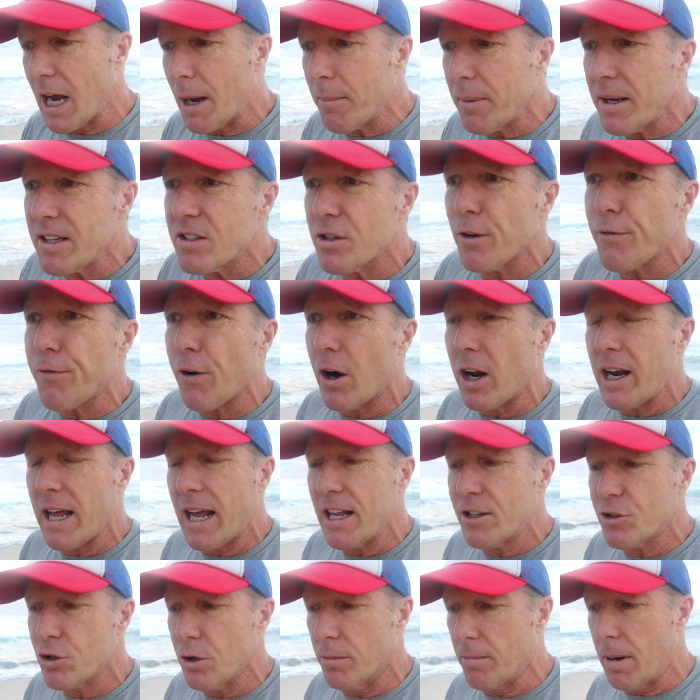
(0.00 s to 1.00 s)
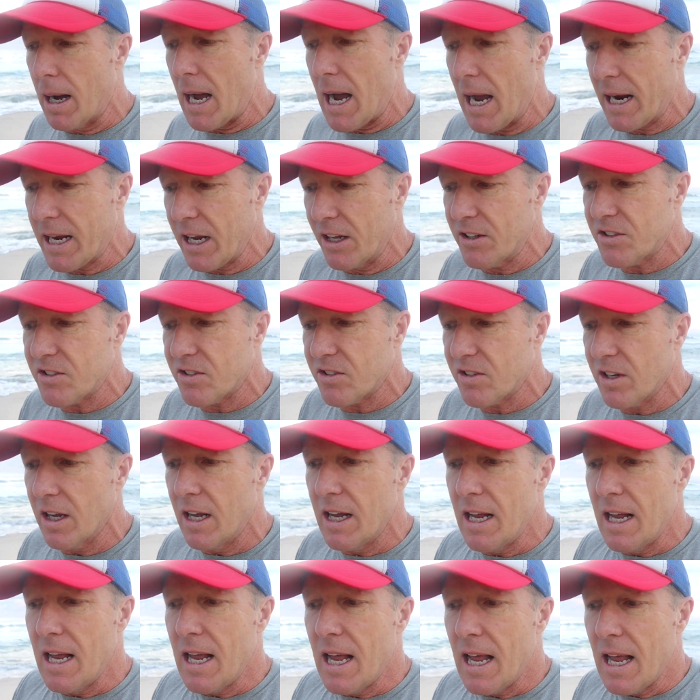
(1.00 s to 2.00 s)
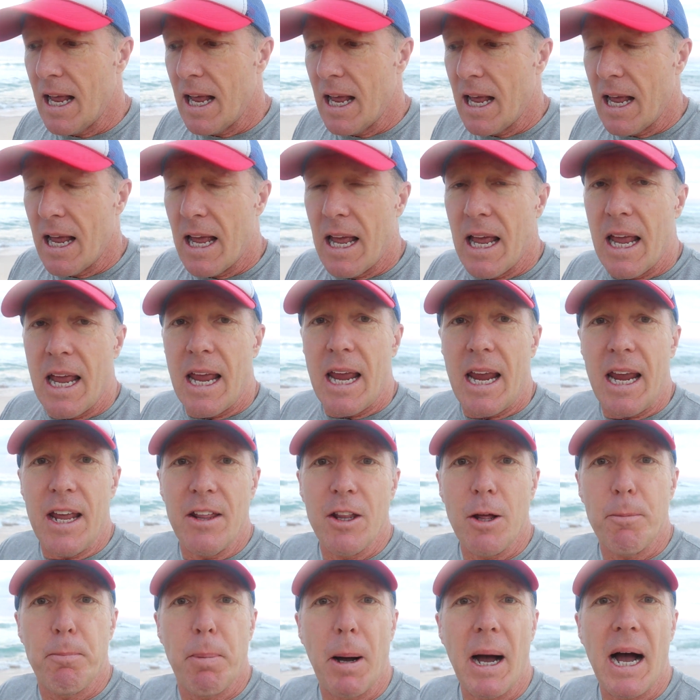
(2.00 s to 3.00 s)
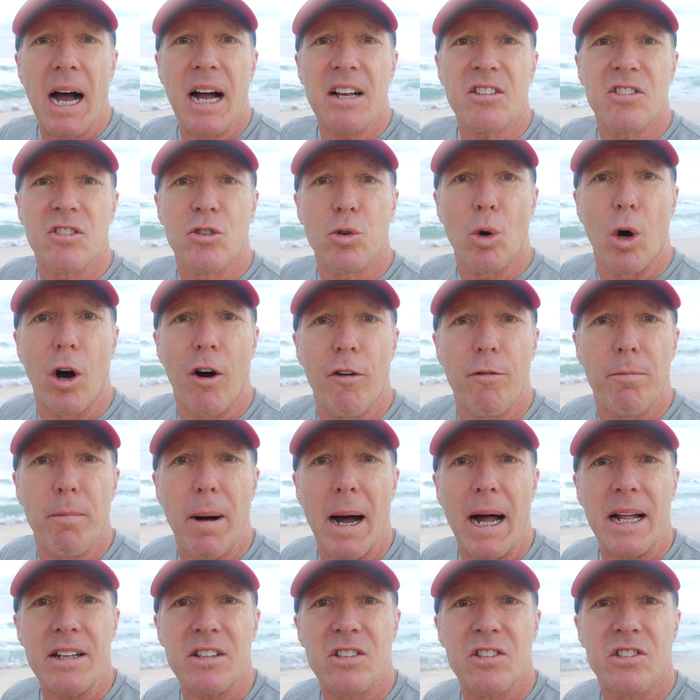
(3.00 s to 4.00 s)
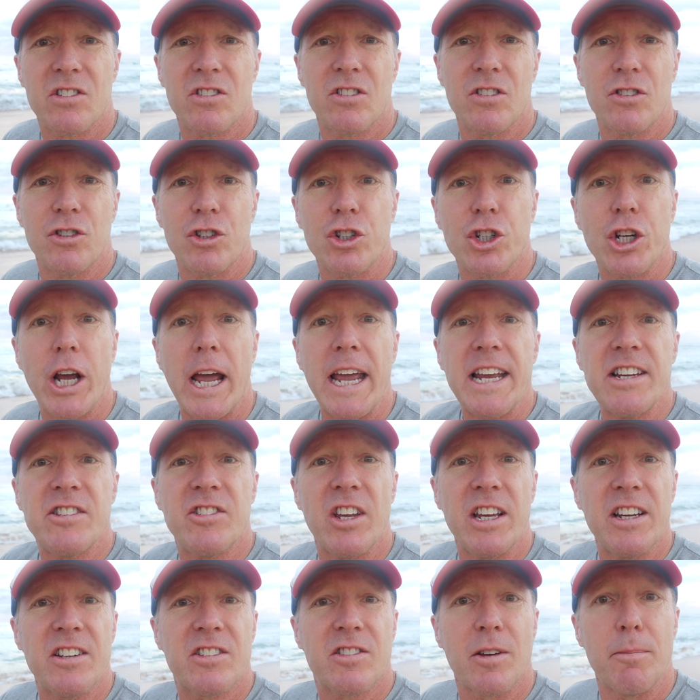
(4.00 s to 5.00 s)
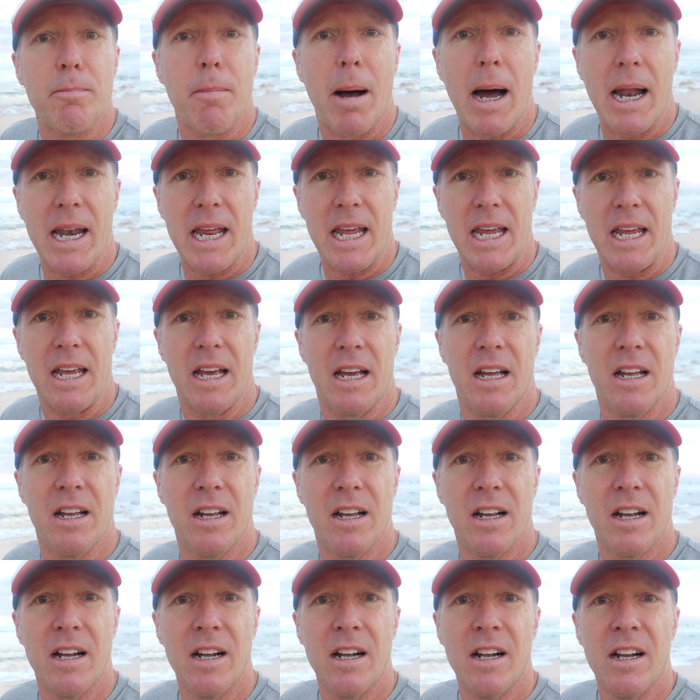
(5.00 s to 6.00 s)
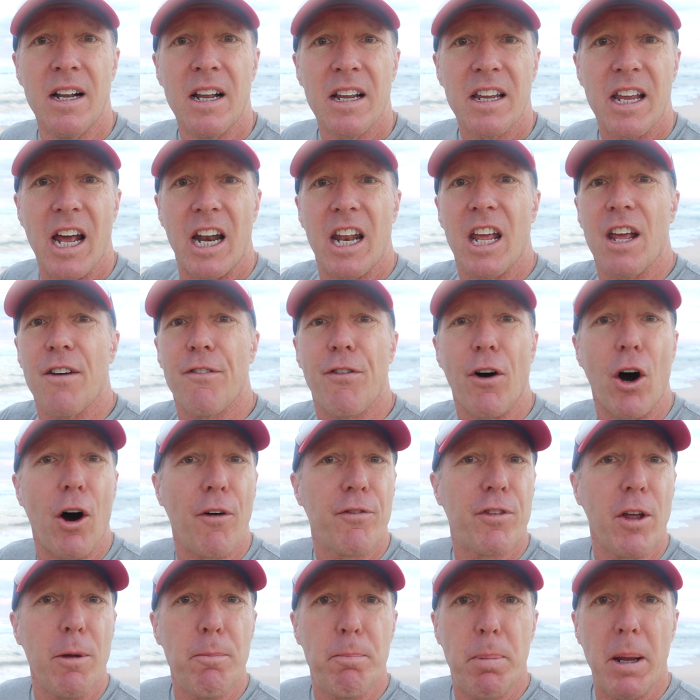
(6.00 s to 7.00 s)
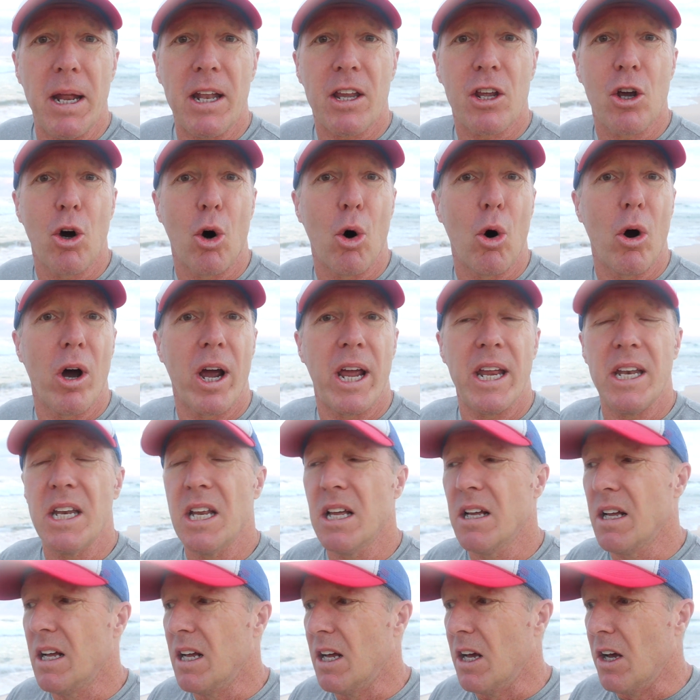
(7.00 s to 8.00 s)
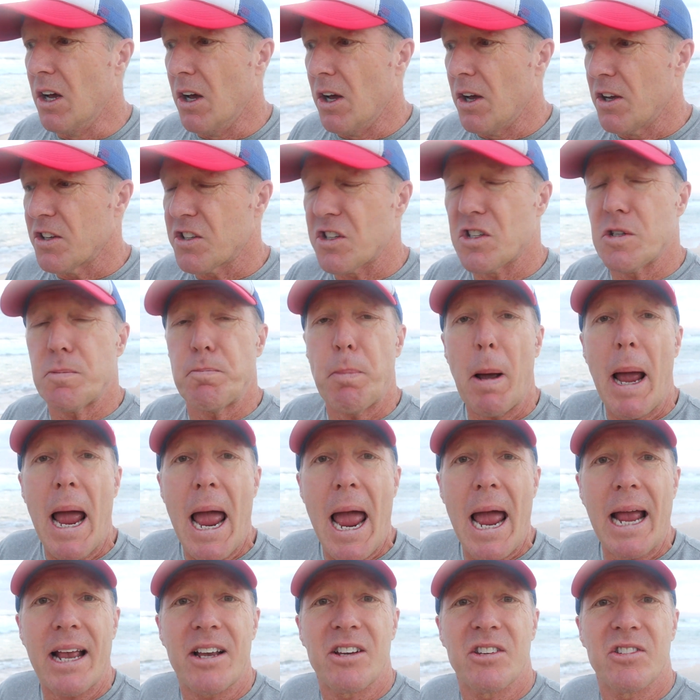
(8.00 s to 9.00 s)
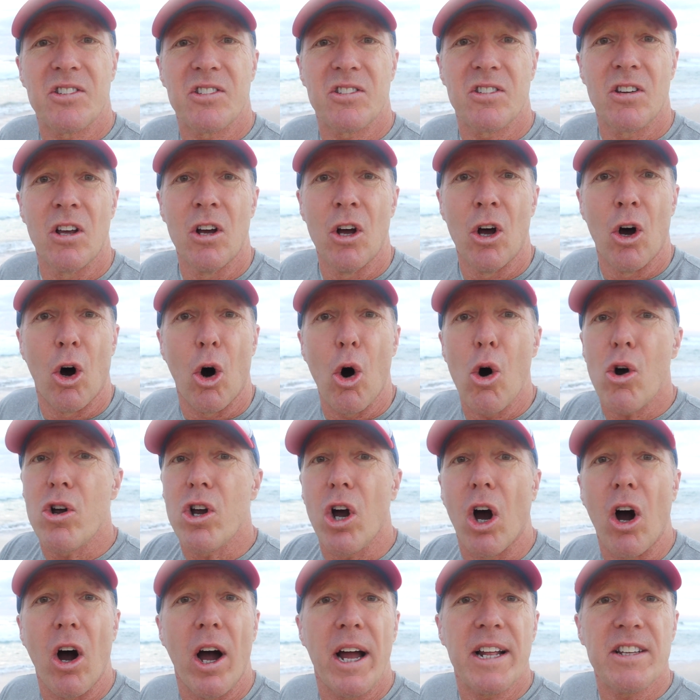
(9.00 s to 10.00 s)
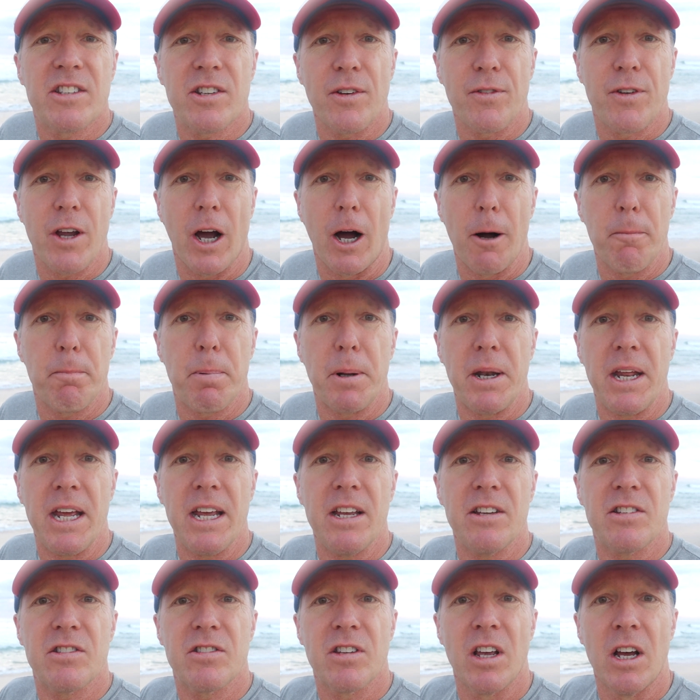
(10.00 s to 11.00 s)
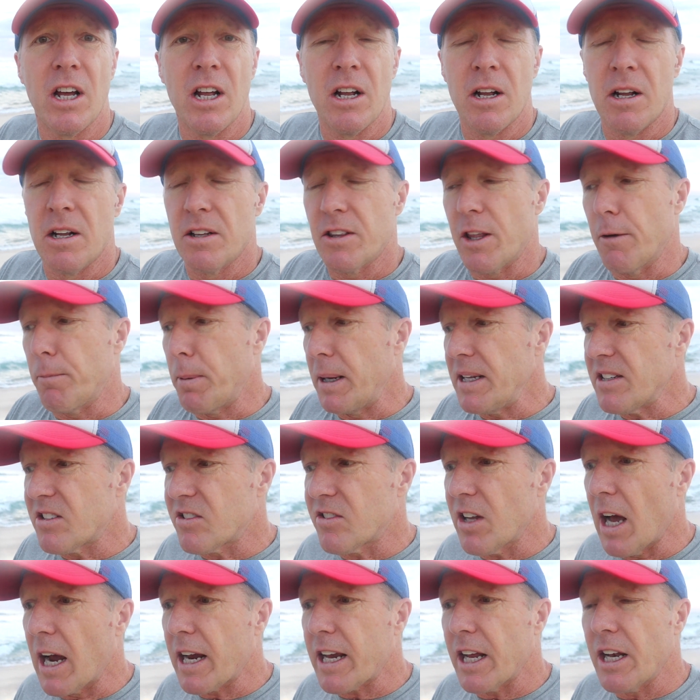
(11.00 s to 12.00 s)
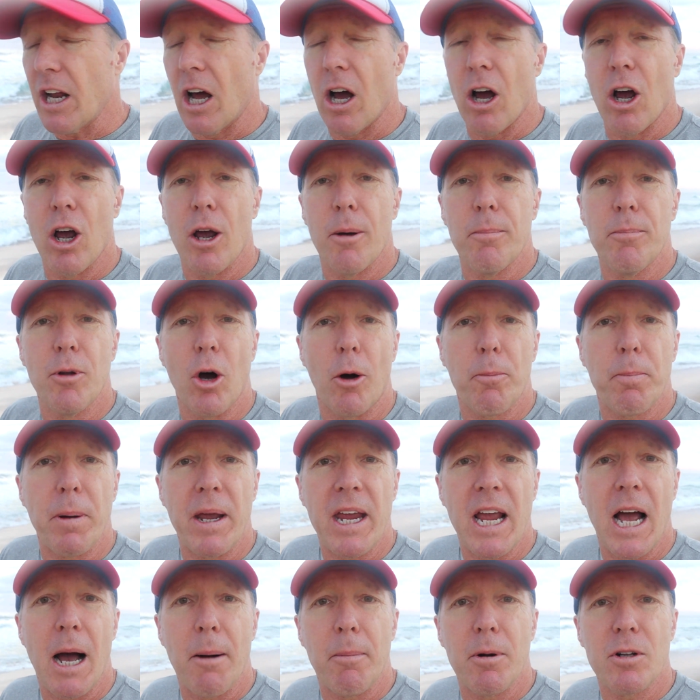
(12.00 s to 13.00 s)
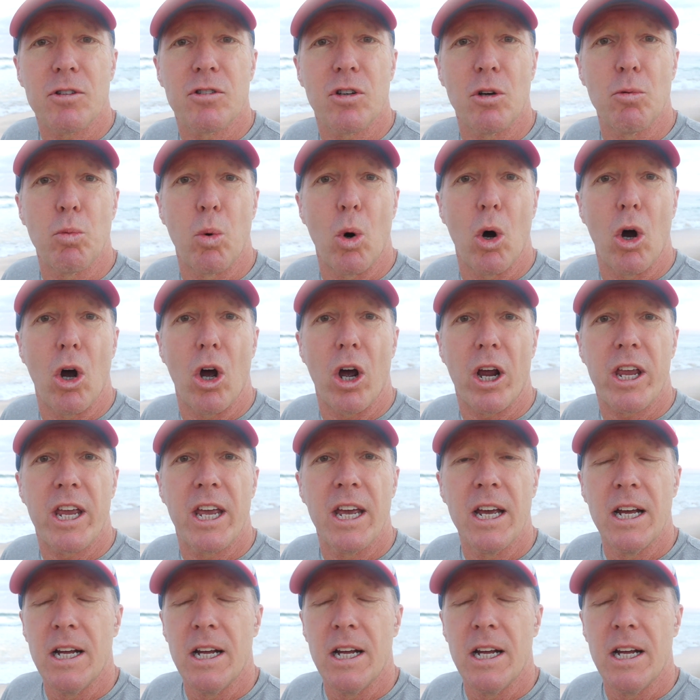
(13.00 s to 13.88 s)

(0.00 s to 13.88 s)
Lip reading: come into financial markets in the past 12 months chasing some money, getting involved in Bitcoin, SPACs, all kinds of companies. They've been stuck at home, not being able to work,